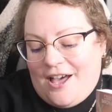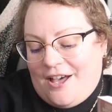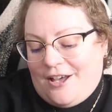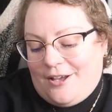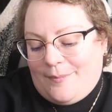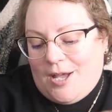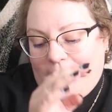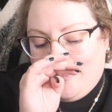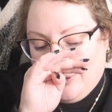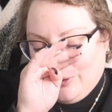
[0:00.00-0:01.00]

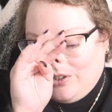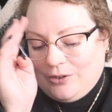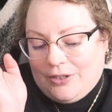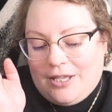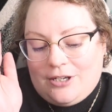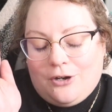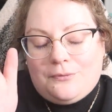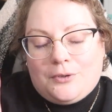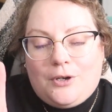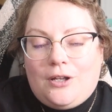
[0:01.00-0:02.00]
I pull an
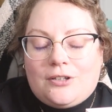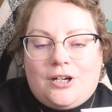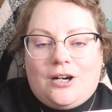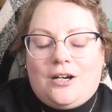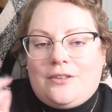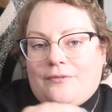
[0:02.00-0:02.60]
overall card.